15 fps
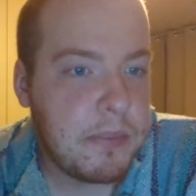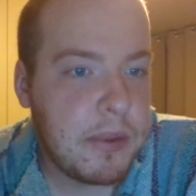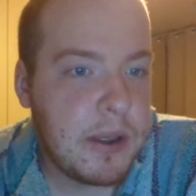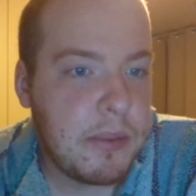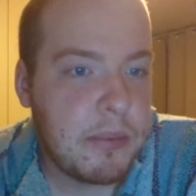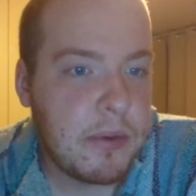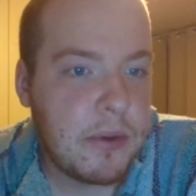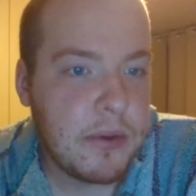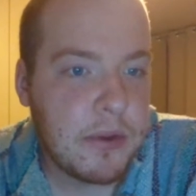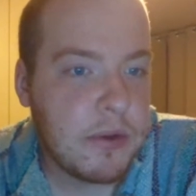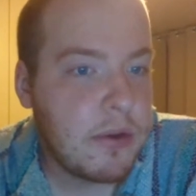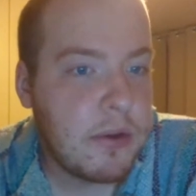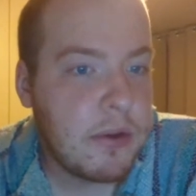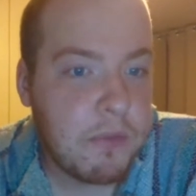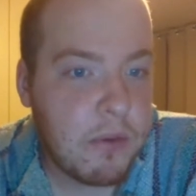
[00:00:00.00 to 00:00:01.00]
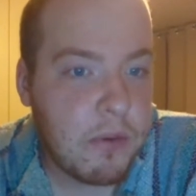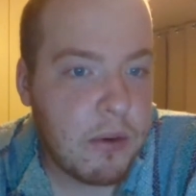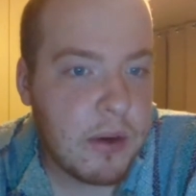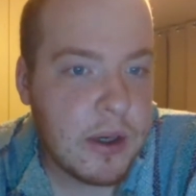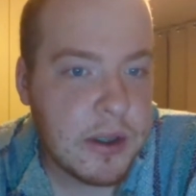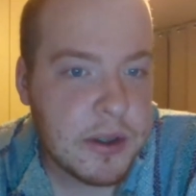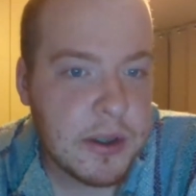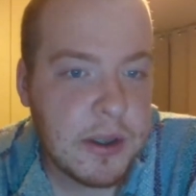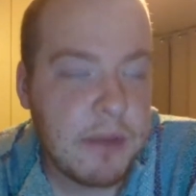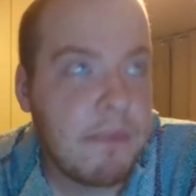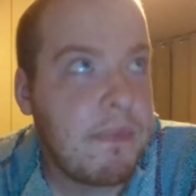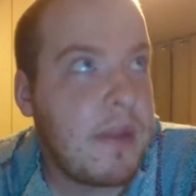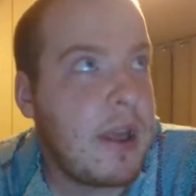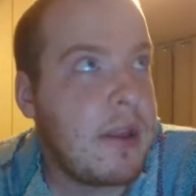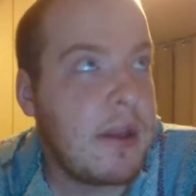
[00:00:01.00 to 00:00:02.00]
the people through the forest,
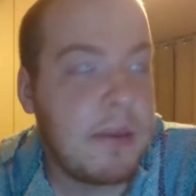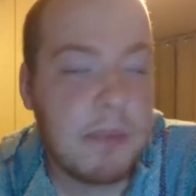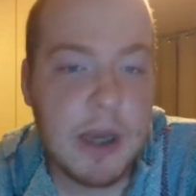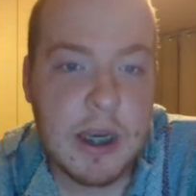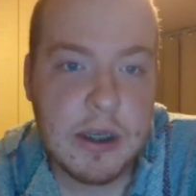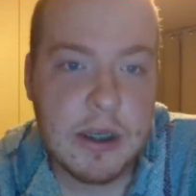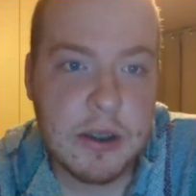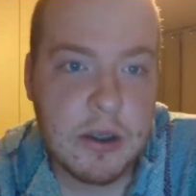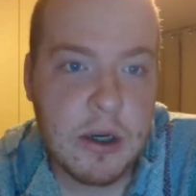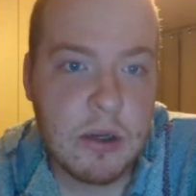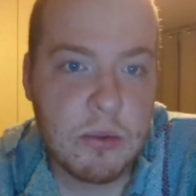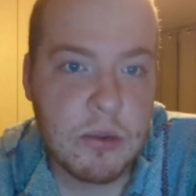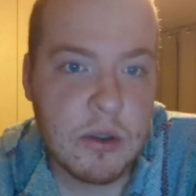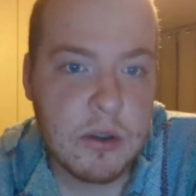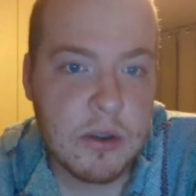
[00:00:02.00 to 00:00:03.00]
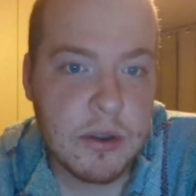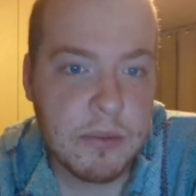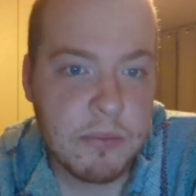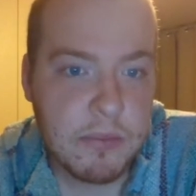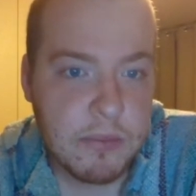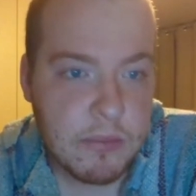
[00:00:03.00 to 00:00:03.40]
and they passed onwards.